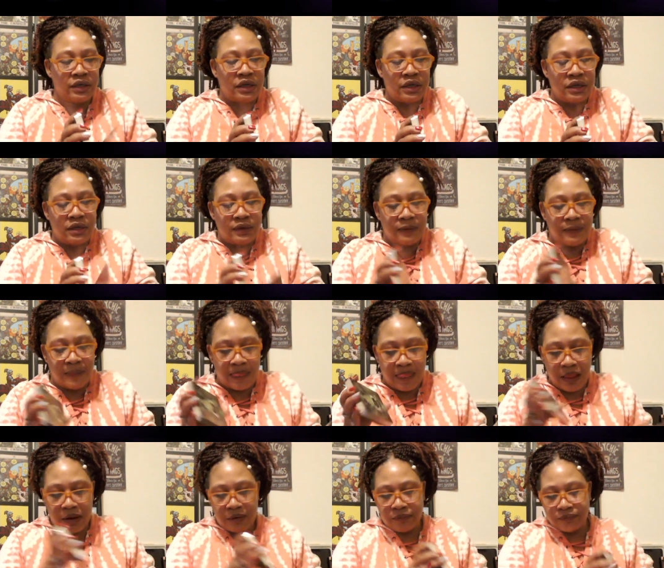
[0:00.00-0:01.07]

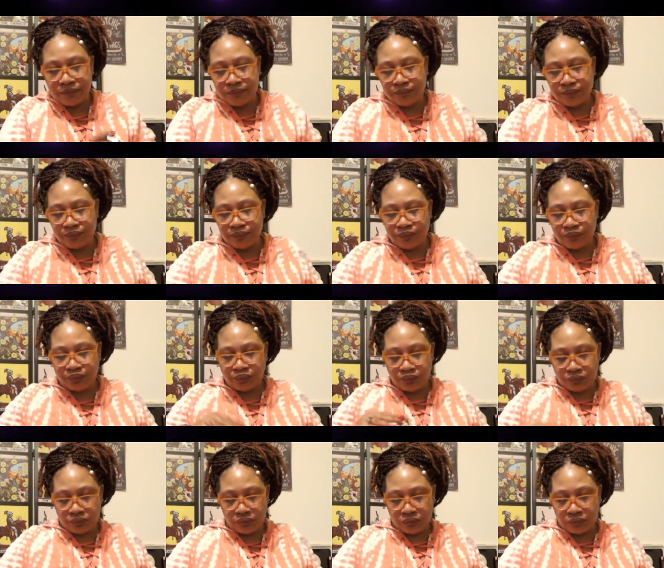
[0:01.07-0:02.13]

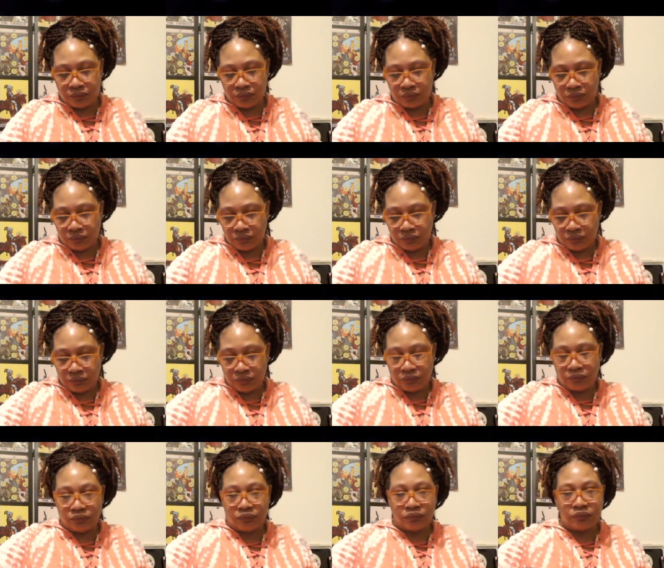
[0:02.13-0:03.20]

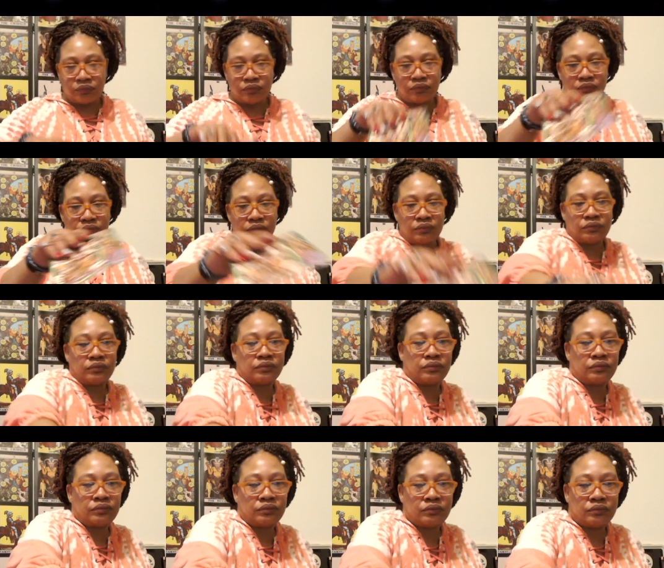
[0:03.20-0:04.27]

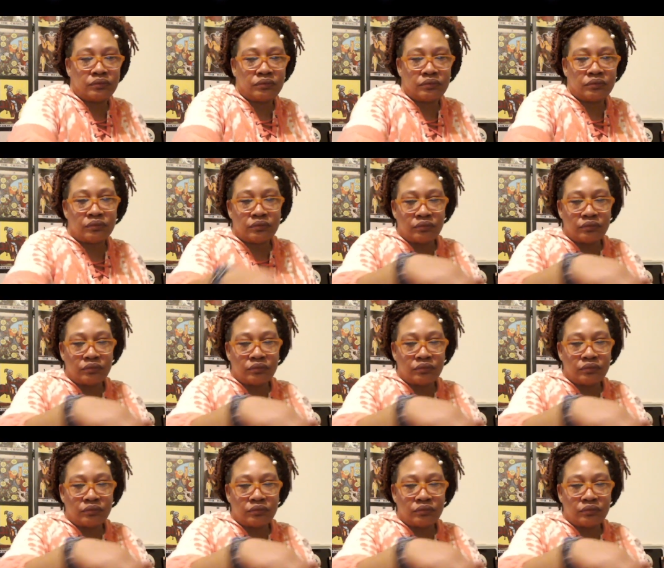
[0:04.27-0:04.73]
(silence)